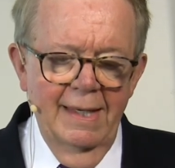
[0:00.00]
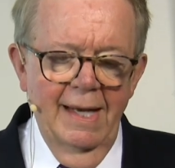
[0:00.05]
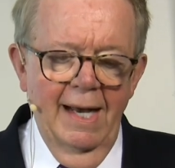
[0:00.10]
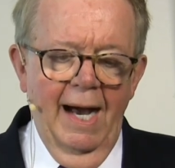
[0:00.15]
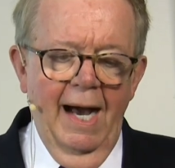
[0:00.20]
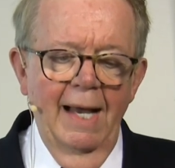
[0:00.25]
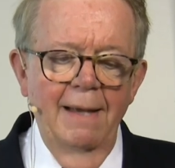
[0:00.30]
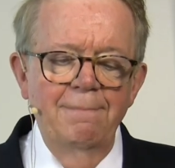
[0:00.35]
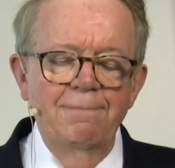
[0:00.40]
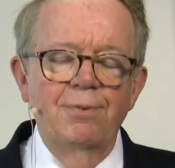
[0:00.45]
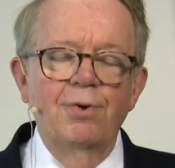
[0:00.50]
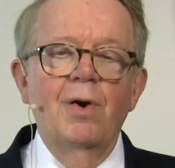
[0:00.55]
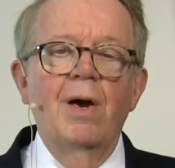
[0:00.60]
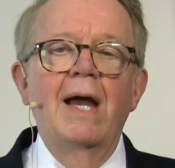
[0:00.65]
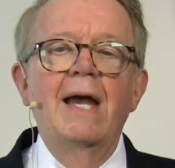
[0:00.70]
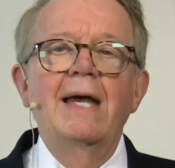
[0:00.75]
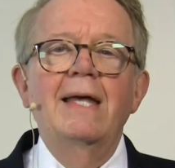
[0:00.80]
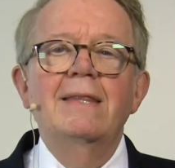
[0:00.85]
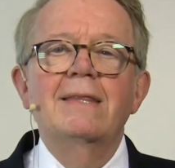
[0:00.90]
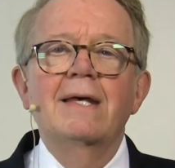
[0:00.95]
I
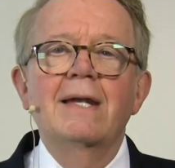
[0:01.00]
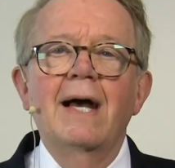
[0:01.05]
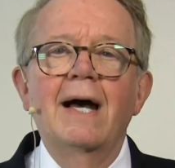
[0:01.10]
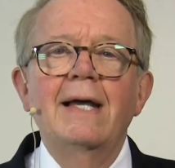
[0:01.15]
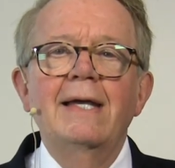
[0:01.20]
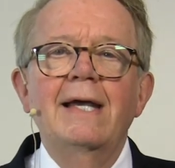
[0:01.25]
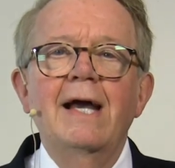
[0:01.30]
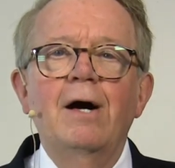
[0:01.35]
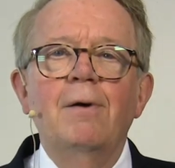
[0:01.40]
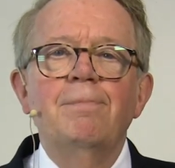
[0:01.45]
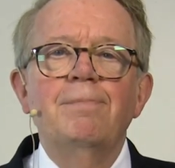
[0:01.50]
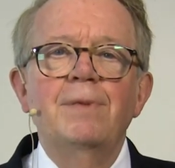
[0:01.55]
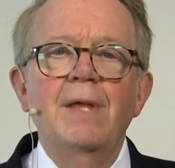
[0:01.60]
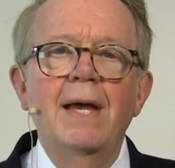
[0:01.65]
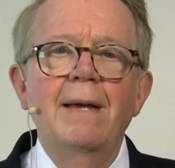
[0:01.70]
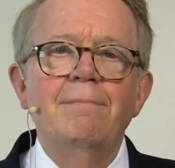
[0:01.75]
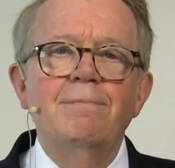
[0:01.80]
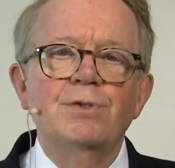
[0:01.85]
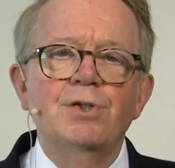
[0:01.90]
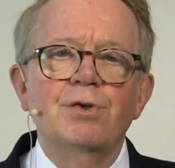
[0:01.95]
pray that I help
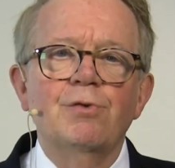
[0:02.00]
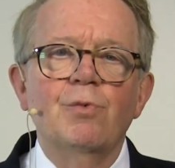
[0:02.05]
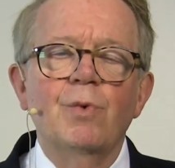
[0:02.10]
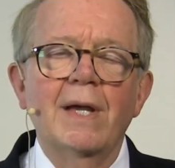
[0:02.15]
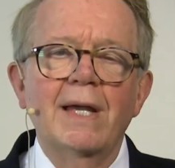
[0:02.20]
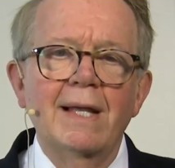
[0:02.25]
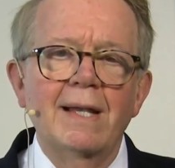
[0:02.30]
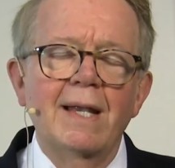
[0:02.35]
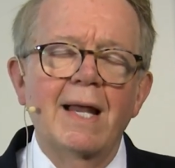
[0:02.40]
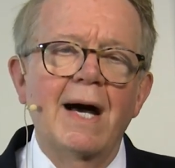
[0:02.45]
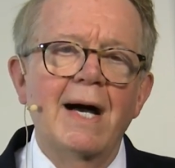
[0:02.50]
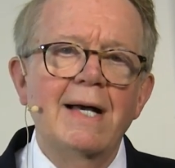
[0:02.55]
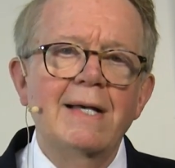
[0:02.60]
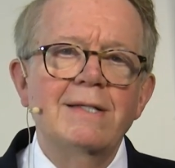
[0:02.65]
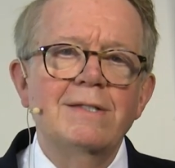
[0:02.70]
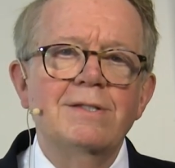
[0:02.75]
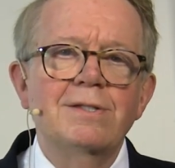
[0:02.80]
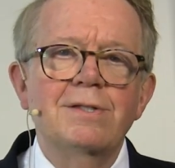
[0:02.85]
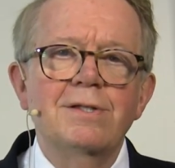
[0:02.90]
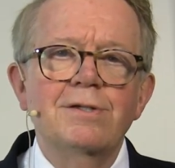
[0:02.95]
them to
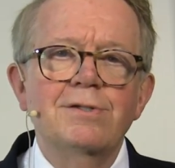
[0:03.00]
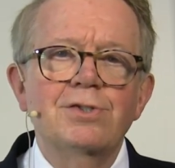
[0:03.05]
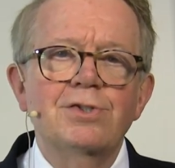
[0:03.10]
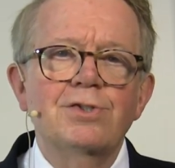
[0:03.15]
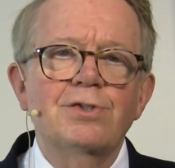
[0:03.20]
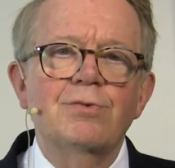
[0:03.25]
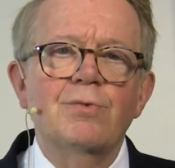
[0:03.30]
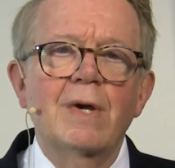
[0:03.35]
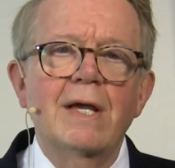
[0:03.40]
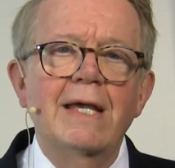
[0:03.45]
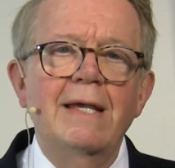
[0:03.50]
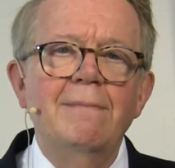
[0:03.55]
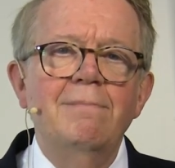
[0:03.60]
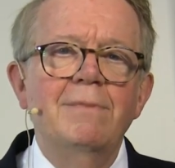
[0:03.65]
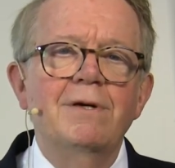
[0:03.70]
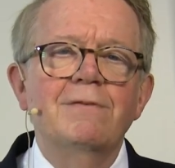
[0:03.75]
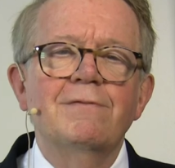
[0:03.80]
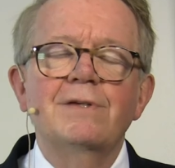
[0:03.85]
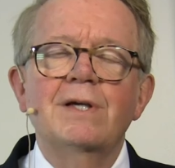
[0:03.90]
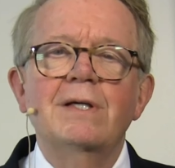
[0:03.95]
realize the
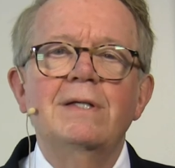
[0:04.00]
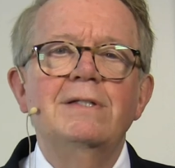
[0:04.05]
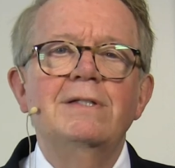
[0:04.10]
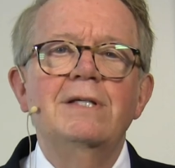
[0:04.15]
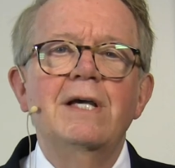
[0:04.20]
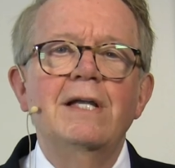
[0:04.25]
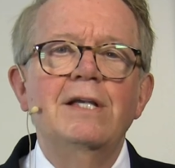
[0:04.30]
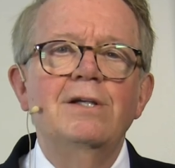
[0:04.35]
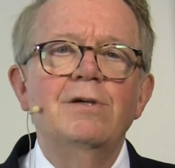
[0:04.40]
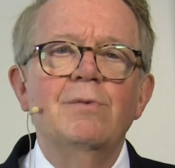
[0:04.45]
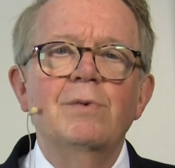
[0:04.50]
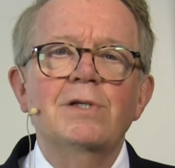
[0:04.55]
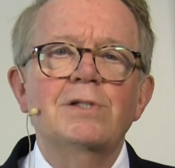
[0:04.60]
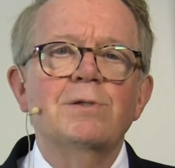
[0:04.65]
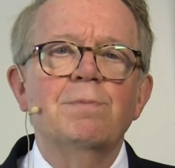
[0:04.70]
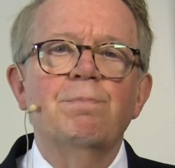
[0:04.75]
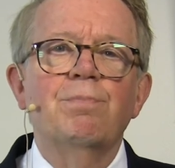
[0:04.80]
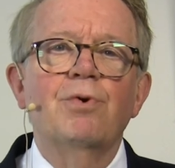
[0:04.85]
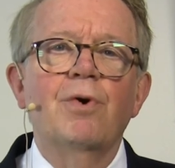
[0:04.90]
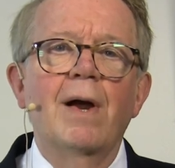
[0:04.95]
stream of
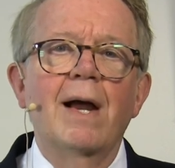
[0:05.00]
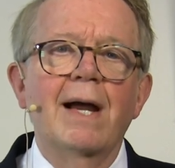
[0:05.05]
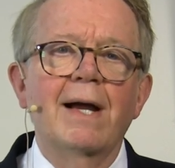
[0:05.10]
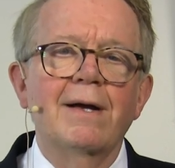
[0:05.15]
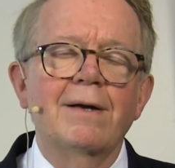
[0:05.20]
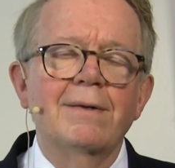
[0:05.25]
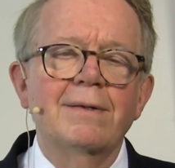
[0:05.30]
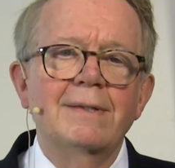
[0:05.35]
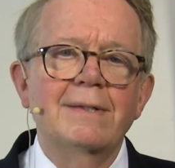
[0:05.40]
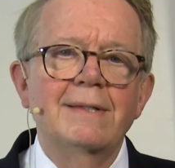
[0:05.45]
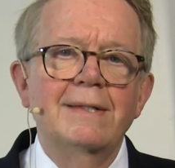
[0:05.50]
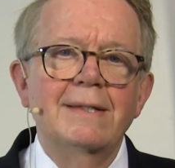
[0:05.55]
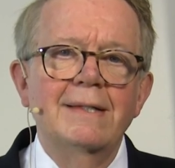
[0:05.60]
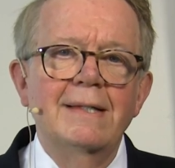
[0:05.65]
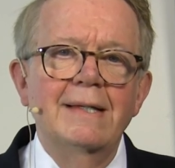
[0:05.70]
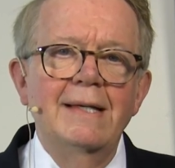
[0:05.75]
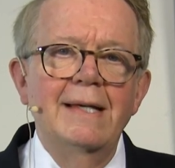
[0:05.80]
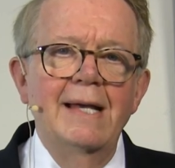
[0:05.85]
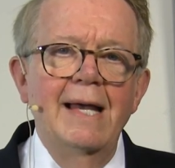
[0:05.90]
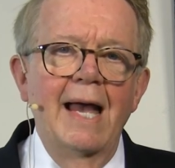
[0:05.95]
continuous prayer
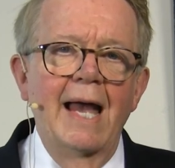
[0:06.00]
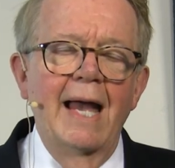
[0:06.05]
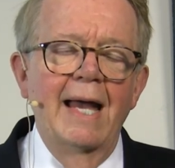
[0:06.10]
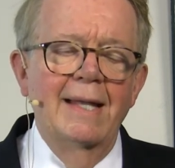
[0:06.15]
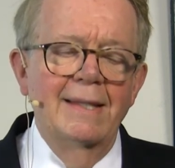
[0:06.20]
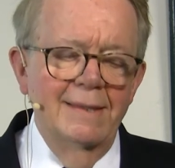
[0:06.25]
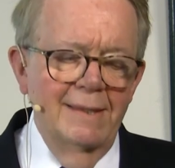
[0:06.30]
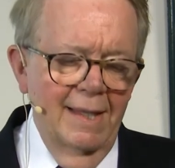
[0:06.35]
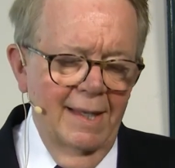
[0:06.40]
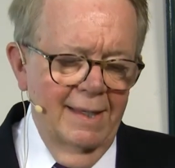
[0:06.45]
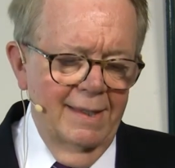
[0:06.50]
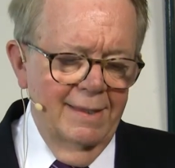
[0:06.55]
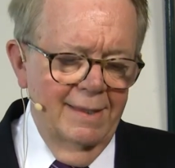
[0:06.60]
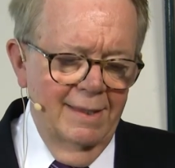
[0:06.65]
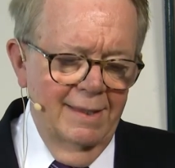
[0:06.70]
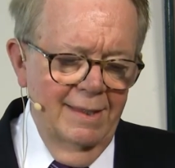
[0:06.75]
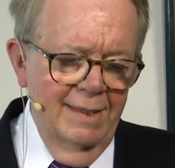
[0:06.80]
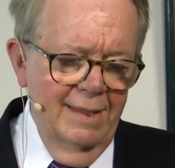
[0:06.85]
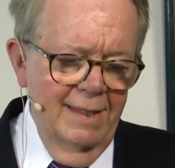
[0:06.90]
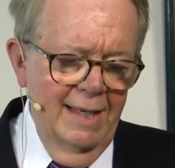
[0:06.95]
and that
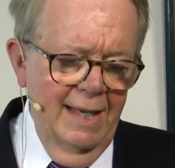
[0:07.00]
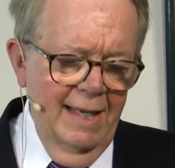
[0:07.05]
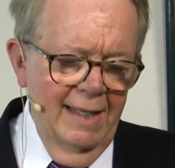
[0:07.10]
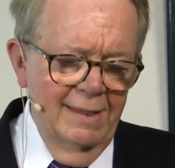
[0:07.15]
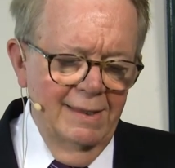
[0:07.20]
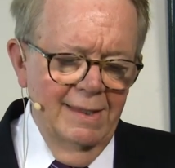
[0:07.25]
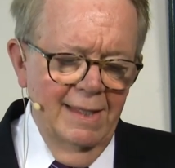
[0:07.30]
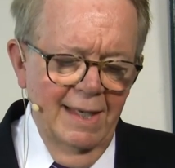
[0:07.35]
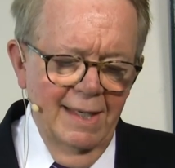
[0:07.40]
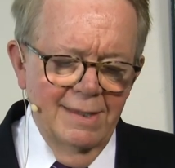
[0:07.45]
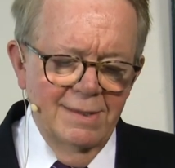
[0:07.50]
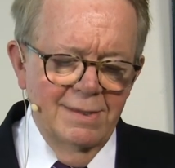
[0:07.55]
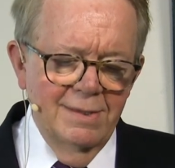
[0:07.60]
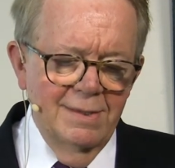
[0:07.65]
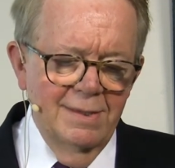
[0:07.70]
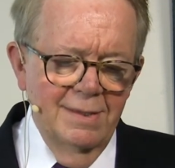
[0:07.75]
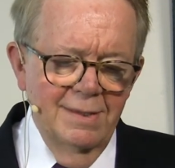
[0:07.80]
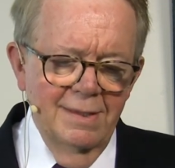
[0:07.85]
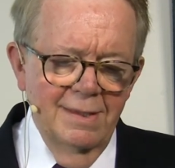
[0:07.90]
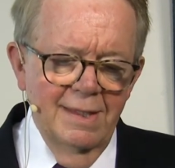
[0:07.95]
in
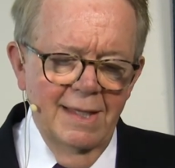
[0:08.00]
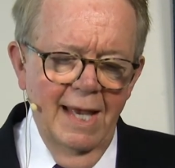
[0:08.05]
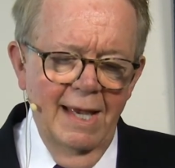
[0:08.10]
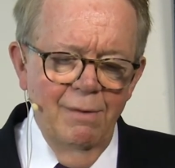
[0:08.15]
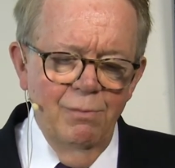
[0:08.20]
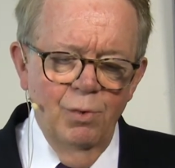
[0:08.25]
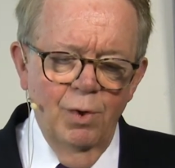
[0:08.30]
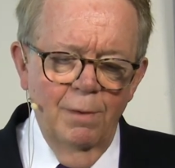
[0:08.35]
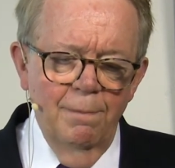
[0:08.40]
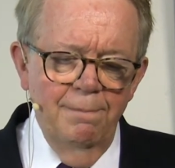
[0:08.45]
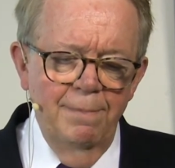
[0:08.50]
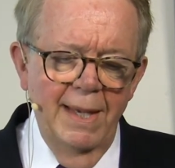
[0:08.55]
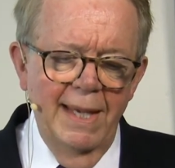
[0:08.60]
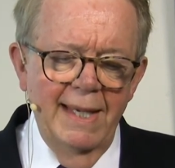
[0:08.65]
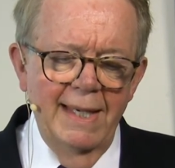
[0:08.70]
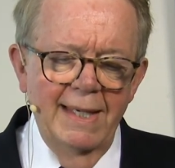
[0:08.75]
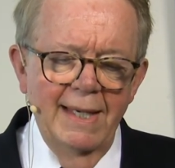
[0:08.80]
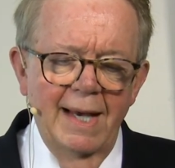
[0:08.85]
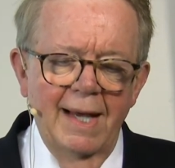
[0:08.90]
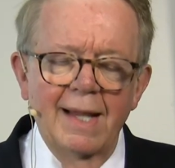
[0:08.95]
this they will
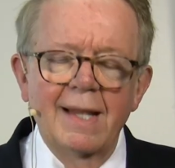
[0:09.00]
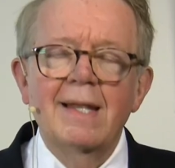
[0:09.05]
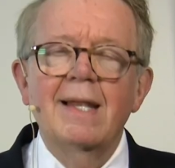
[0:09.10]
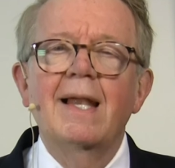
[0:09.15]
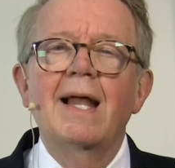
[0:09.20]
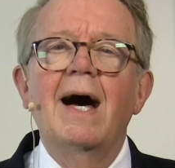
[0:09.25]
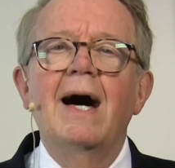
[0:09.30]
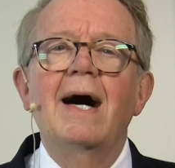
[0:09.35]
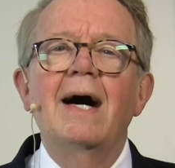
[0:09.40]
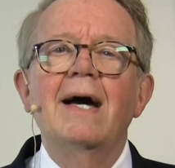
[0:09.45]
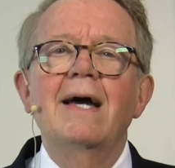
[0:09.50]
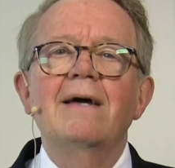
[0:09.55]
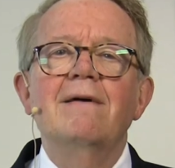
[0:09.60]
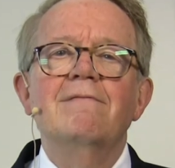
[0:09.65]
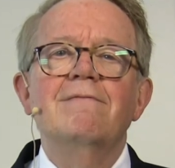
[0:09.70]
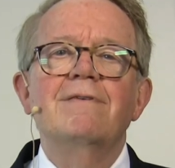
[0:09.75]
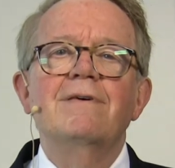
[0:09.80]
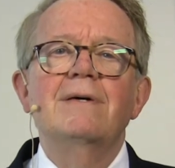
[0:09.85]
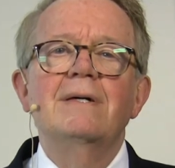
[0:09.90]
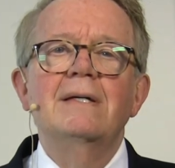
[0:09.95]
be
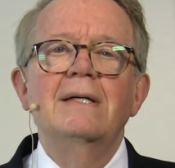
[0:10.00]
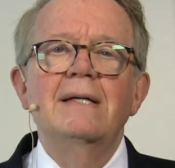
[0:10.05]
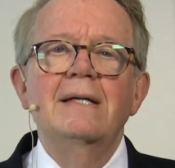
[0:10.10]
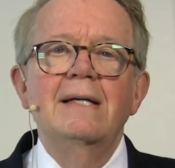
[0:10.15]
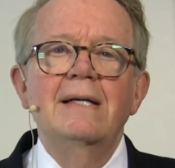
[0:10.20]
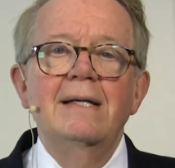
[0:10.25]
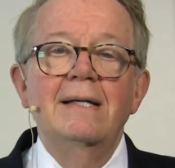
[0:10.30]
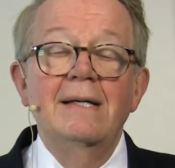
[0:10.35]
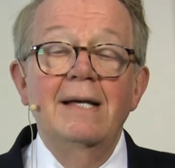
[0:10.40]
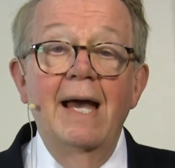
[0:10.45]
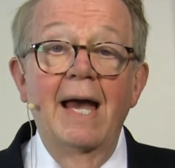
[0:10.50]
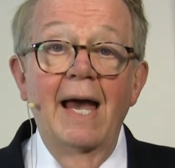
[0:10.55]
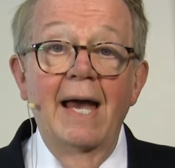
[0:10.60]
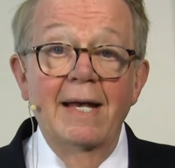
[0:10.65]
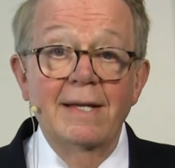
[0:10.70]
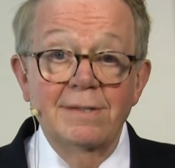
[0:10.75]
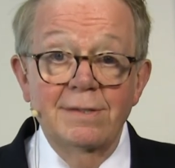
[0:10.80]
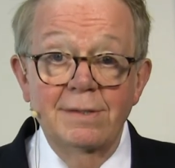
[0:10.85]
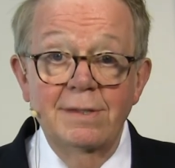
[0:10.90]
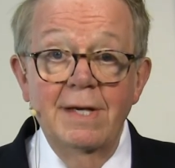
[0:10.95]
alive
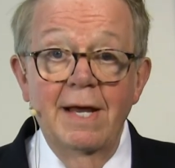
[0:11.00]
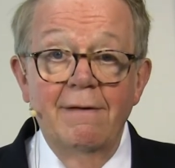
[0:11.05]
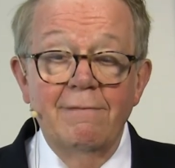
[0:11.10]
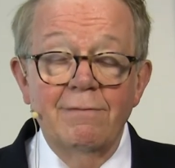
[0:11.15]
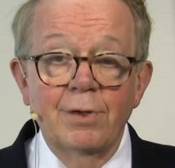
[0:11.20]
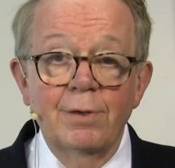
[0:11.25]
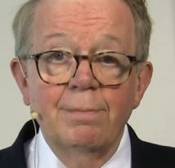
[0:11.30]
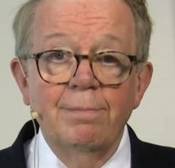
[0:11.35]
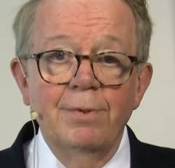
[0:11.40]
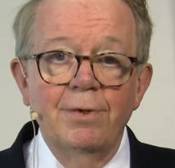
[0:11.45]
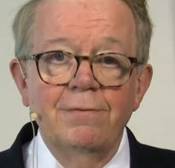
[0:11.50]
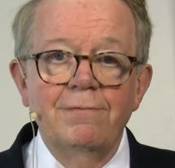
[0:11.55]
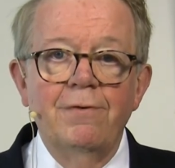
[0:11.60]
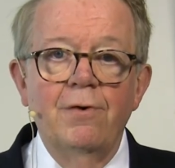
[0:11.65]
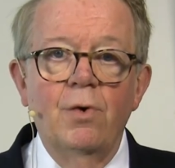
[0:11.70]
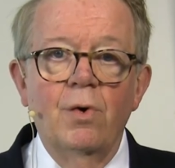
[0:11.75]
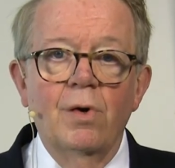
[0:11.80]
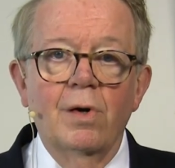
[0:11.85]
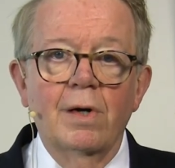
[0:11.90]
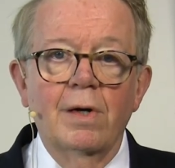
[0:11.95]
as never
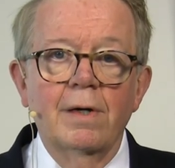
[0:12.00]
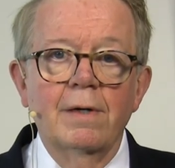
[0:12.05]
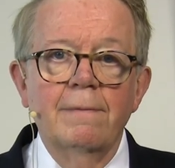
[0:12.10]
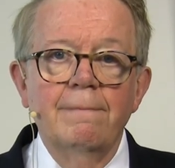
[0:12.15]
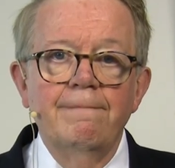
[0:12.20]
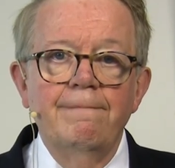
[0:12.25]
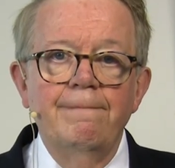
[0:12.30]
before.